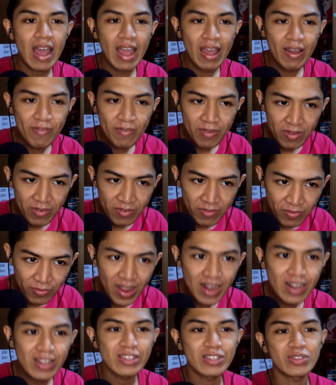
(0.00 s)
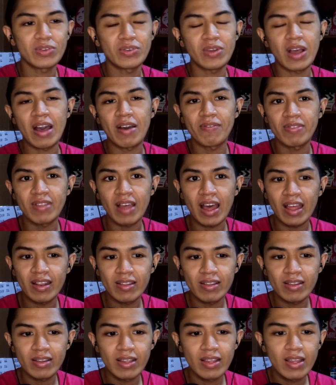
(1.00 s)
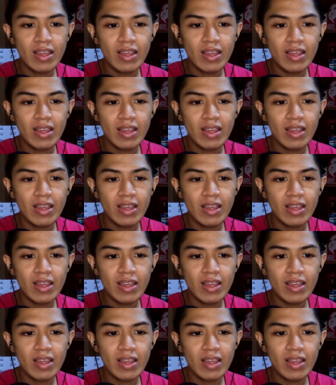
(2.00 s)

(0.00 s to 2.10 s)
I have had friends who have that.